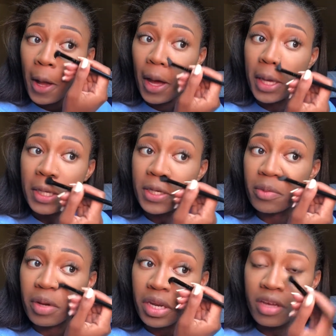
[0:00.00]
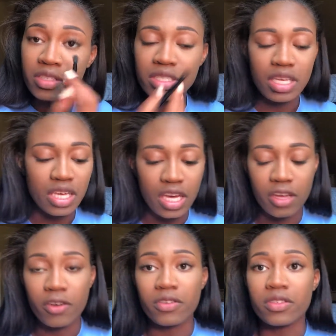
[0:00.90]
I can do my nails because I
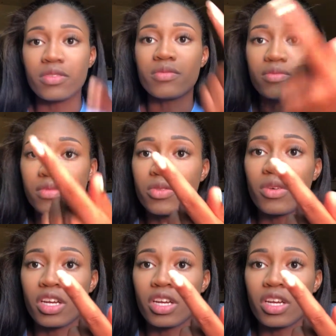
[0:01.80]
can't go to an